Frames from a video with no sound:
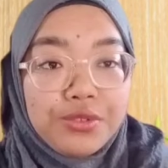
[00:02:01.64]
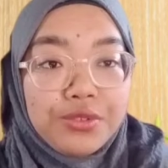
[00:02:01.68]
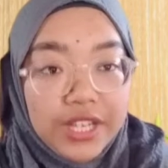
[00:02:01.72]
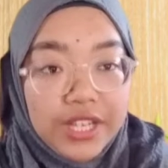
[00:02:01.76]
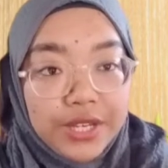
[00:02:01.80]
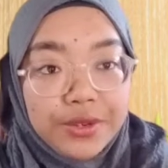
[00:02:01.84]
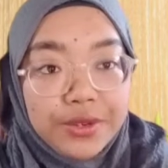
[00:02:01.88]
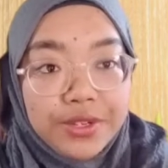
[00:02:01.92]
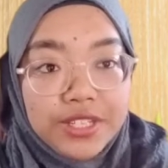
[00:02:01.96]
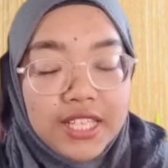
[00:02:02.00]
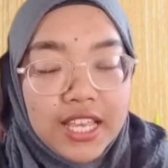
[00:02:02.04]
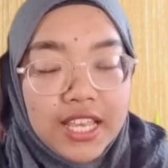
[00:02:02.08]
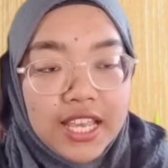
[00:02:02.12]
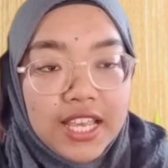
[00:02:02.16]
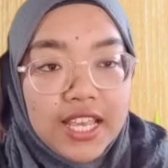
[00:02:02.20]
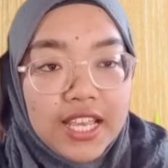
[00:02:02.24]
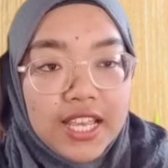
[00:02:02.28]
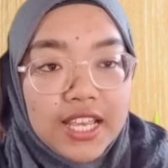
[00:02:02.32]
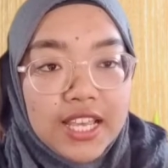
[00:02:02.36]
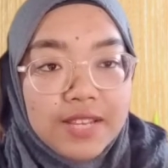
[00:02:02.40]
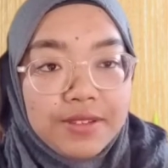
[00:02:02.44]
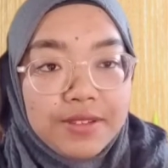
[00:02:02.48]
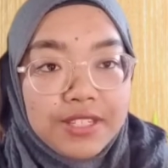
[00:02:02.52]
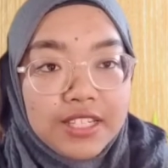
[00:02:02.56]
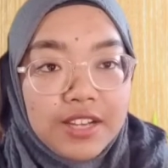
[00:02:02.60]
reuse,
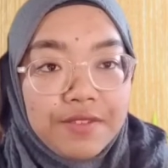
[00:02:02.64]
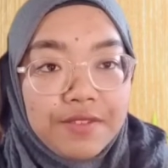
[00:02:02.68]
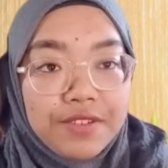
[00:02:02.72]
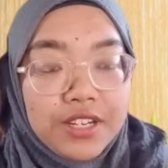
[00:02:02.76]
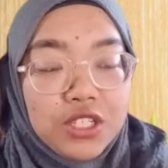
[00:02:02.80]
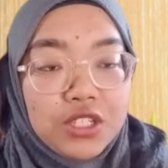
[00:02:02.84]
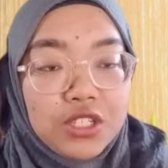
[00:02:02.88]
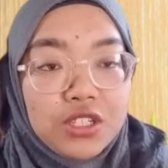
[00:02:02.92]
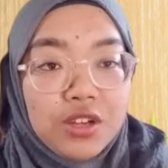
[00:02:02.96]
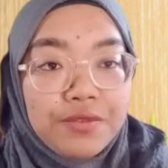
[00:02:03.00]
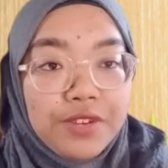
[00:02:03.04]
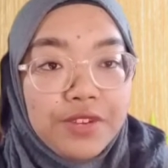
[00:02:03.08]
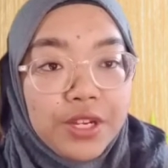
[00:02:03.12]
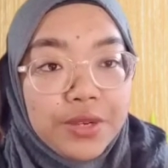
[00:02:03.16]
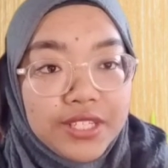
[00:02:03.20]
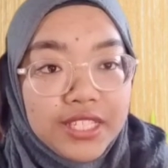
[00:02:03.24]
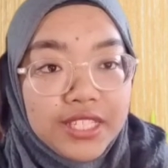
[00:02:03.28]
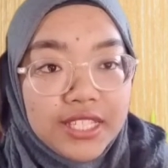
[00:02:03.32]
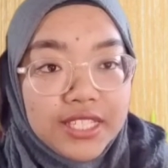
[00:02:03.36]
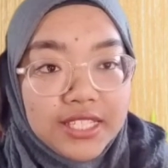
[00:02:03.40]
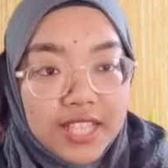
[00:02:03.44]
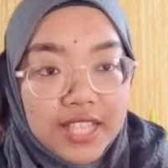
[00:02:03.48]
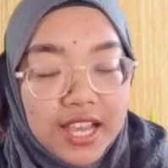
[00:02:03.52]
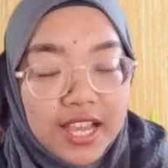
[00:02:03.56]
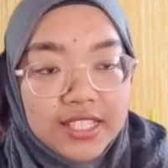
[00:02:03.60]
the definition of
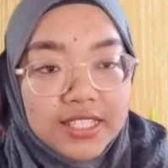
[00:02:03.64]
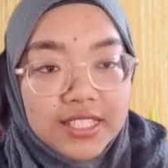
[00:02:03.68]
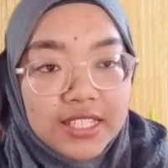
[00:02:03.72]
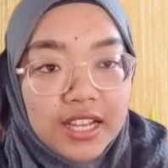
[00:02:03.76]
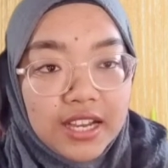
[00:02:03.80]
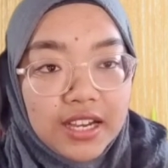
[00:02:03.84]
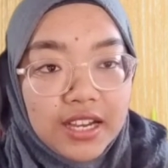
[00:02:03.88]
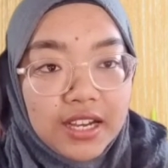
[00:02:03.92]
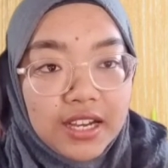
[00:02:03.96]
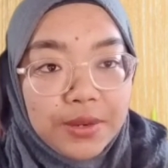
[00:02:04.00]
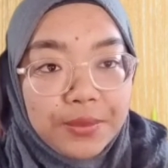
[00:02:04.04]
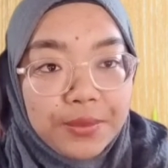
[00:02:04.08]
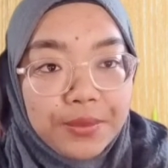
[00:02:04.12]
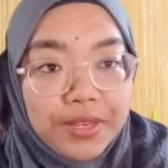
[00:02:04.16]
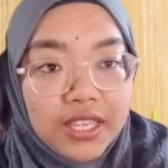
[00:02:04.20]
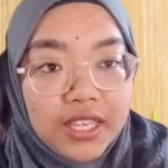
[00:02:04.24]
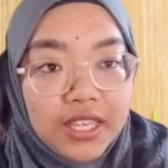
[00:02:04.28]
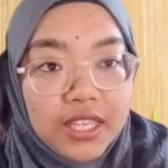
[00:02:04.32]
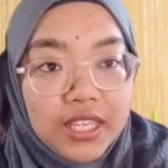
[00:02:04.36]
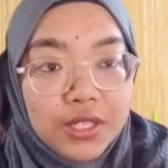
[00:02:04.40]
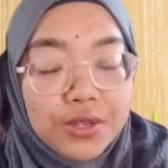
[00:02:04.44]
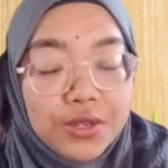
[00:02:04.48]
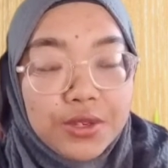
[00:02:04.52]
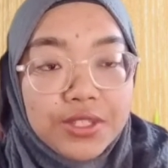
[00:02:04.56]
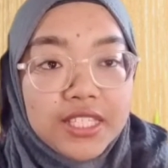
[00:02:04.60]
reuse is that
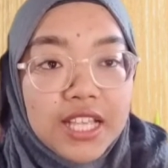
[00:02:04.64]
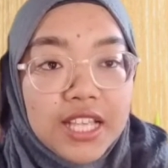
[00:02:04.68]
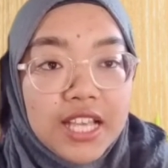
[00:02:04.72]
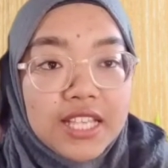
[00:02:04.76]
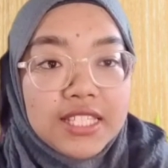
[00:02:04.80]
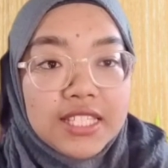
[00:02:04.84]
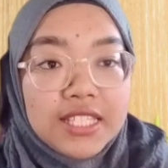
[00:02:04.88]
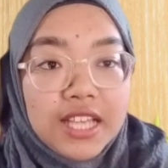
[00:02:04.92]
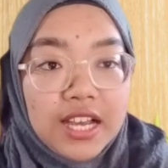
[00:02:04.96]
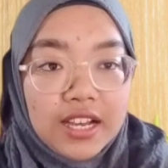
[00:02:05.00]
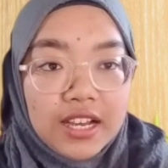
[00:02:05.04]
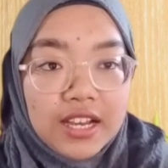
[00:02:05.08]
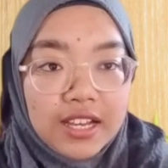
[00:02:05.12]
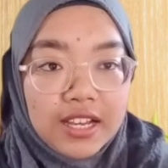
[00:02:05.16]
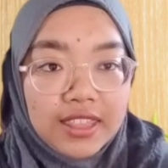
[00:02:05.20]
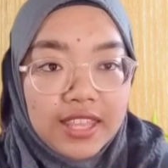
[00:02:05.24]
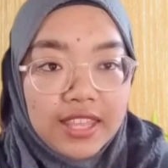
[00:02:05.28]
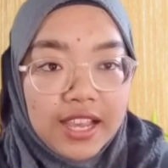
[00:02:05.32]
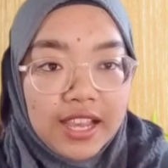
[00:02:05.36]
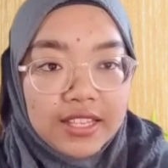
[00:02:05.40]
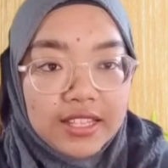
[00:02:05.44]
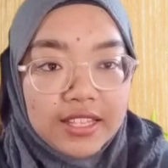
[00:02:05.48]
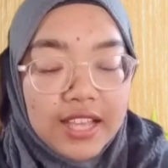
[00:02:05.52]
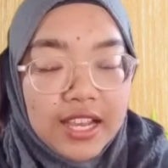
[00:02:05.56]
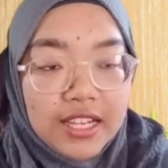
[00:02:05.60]
we use
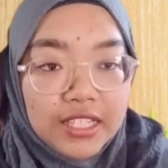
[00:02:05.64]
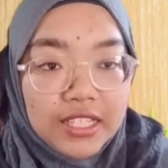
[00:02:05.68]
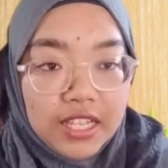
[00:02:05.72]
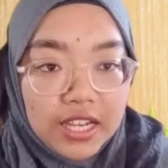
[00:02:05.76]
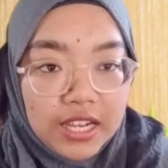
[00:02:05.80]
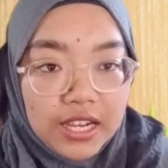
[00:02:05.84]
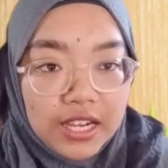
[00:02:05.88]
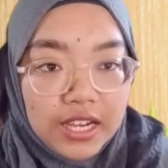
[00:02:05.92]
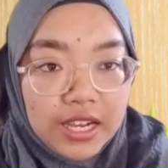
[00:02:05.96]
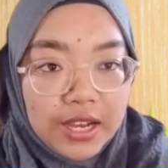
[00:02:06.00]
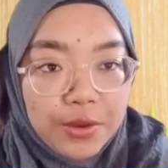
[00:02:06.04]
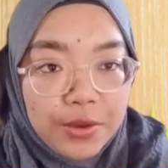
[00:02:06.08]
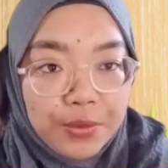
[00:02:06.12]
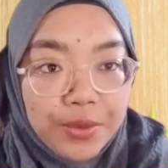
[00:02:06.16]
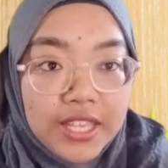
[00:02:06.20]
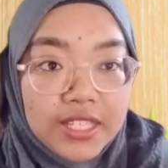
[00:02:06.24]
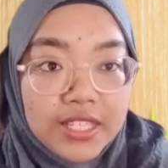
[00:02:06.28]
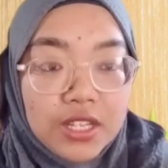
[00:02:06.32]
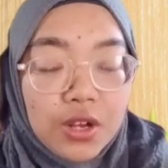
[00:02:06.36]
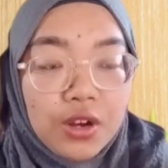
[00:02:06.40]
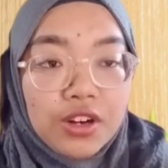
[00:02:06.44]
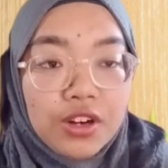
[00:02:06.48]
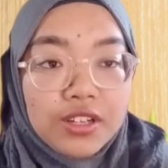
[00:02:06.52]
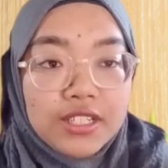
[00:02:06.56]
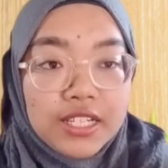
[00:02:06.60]
that
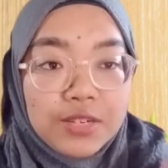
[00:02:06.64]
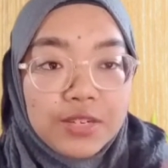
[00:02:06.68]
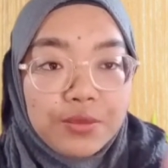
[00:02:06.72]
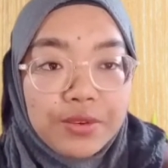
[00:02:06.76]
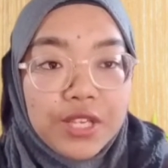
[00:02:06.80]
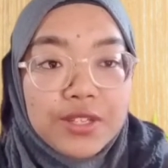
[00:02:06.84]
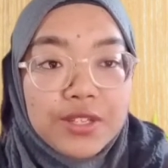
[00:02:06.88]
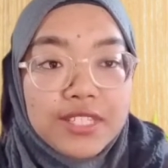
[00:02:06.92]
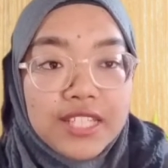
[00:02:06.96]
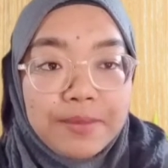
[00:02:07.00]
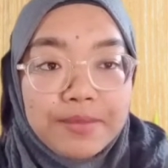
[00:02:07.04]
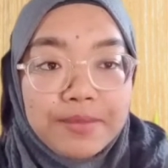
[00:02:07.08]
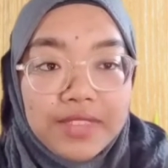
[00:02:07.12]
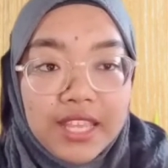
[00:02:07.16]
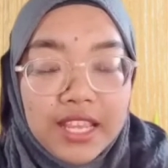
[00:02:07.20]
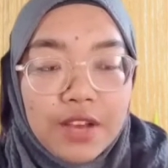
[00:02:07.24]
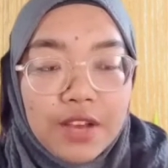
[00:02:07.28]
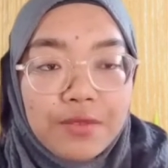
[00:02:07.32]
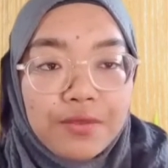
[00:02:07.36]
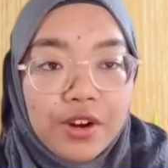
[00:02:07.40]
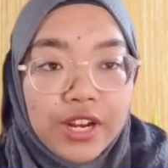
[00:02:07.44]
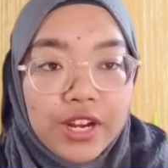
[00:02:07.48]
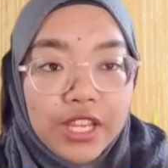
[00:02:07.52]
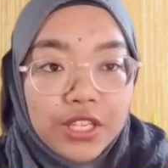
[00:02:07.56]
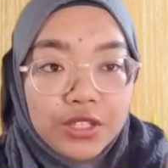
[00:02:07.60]
waste or reuse
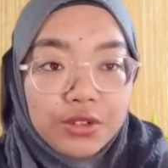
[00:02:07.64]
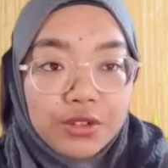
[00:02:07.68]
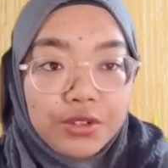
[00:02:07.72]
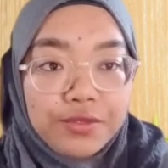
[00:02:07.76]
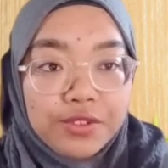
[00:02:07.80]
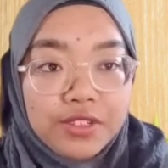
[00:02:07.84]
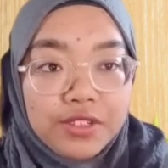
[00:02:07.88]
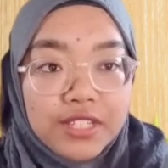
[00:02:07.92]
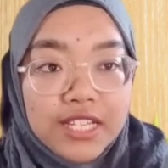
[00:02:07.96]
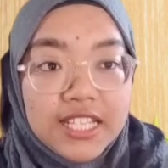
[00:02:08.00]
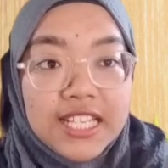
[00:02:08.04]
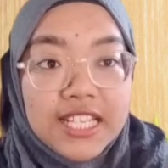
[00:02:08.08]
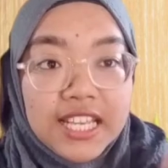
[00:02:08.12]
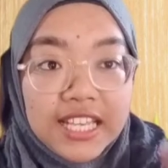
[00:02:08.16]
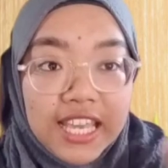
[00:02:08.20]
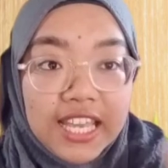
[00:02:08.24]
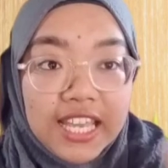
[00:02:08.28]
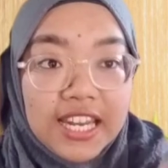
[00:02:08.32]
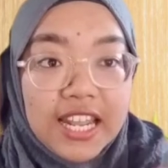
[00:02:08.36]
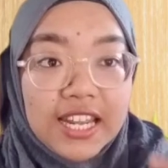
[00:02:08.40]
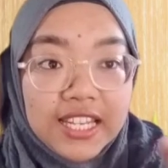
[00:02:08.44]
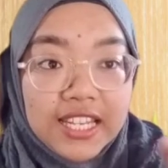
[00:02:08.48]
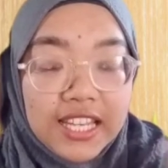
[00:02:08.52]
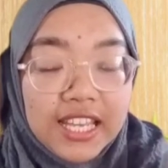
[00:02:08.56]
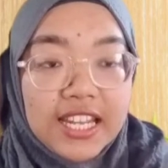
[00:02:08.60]
something for its usefulness
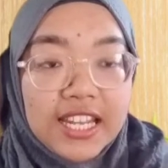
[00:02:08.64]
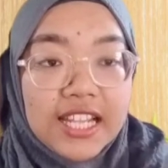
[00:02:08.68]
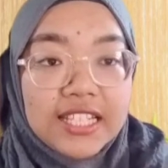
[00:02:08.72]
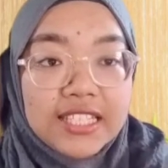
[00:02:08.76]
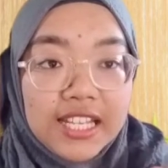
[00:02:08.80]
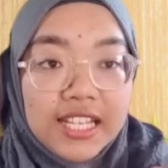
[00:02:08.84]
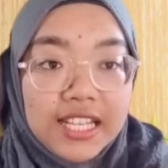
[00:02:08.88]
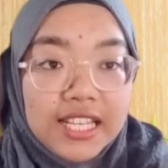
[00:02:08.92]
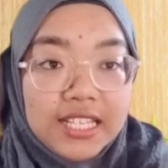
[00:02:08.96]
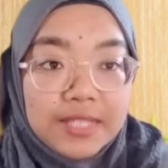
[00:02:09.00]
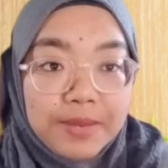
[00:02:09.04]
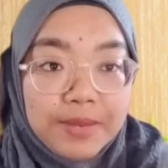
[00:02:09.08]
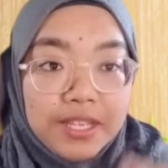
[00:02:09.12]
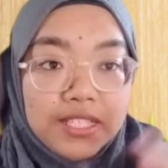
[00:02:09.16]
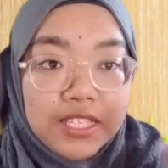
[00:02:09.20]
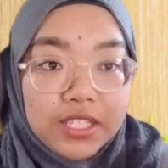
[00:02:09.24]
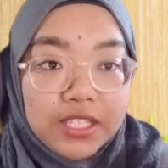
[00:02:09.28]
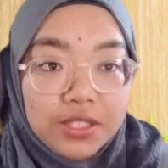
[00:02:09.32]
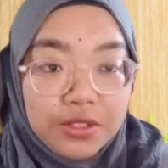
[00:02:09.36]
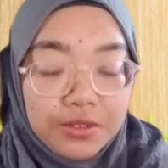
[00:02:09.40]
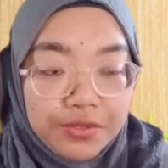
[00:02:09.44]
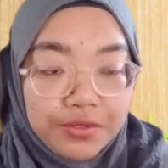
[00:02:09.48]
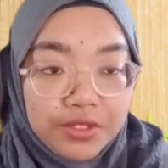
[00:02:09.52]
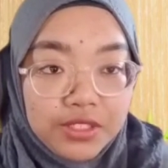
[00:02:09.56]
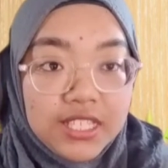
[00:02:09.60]
again and again until it's past
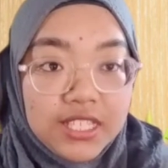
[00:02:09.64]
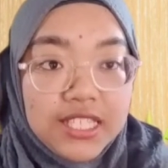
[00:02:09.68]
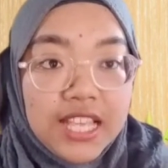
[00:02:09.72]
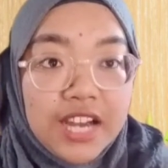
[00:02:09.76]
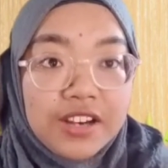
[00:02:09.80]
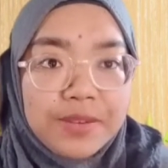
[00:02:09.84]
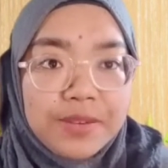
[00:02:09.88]
its usefulness.